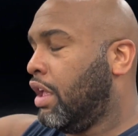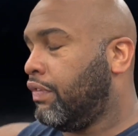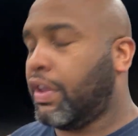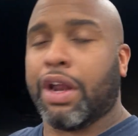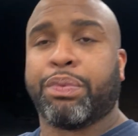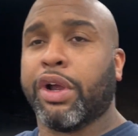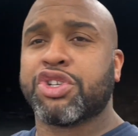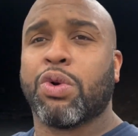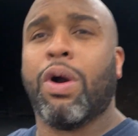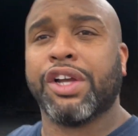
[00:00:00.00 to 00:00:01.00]
If you got a
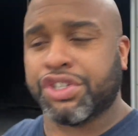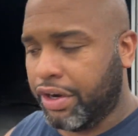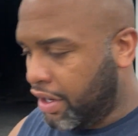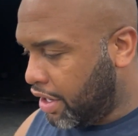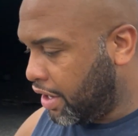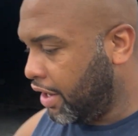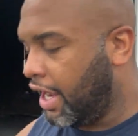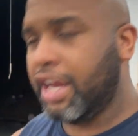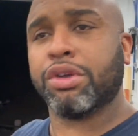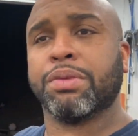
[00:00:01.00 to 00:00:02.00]
pressure washer,
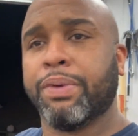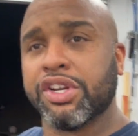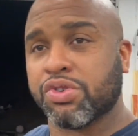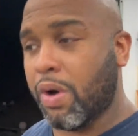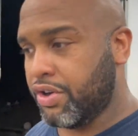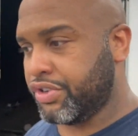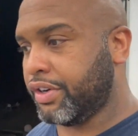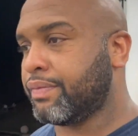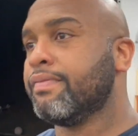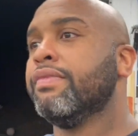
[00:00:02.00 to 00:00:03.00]
hit it with the pressure washer.
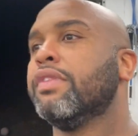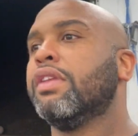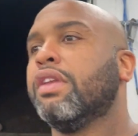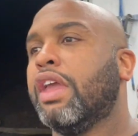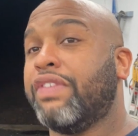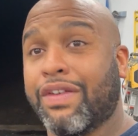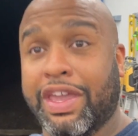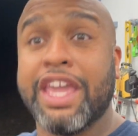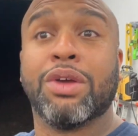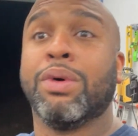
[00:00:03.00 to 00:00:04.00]
If you have a
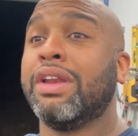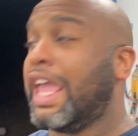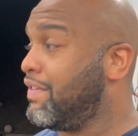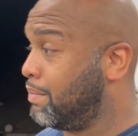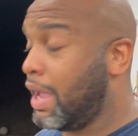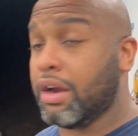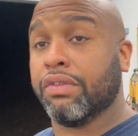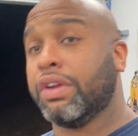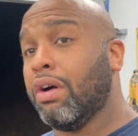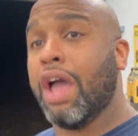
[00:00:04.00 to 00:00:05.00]
heated one, even better.
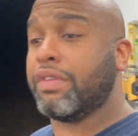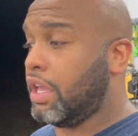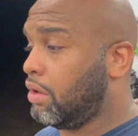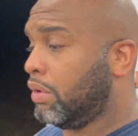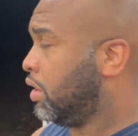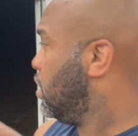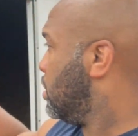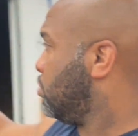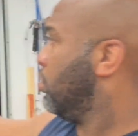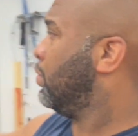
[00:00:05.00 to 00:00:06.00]
If you don't have a heated one,
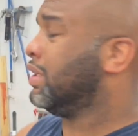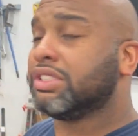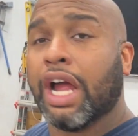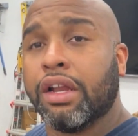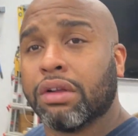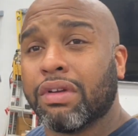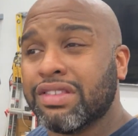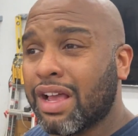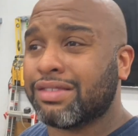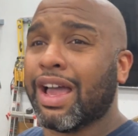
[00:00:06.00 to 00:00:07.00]
do it when it's 90
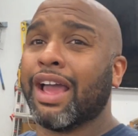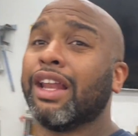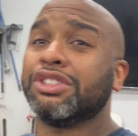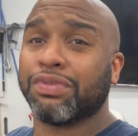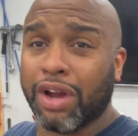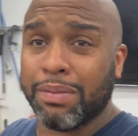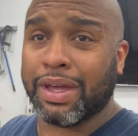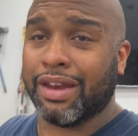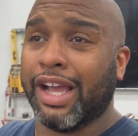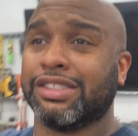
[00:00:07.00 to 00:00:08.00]
degrees outside. Let your frame
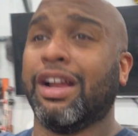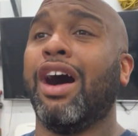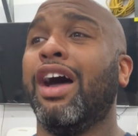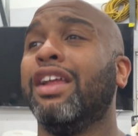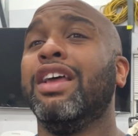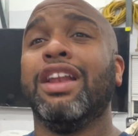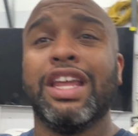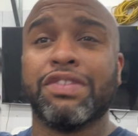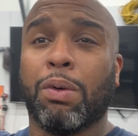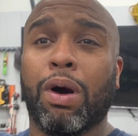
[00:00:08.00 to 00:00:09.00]
get nice and hot.
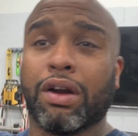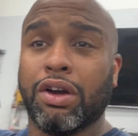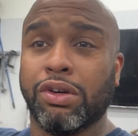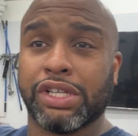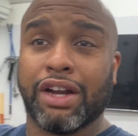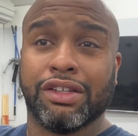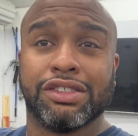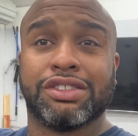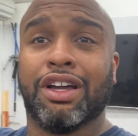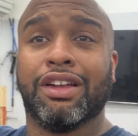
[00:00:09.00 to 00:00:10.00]
Leave your water hose out in the
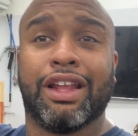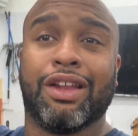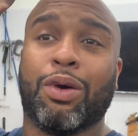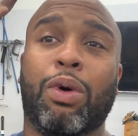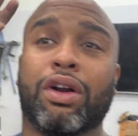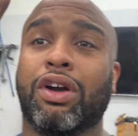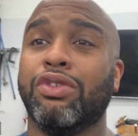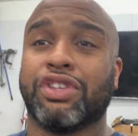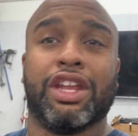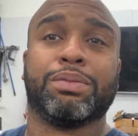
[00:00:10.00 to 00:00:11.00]
sun. That old water
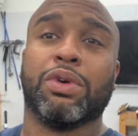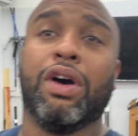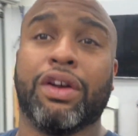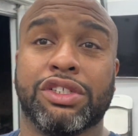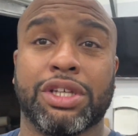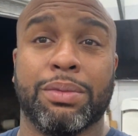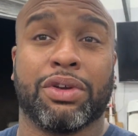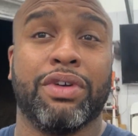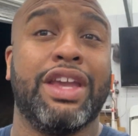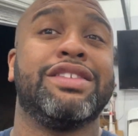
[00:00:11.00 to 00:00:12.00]
hose will get up to 100-something
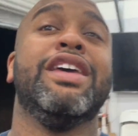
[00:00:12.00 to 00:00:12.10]
degrees.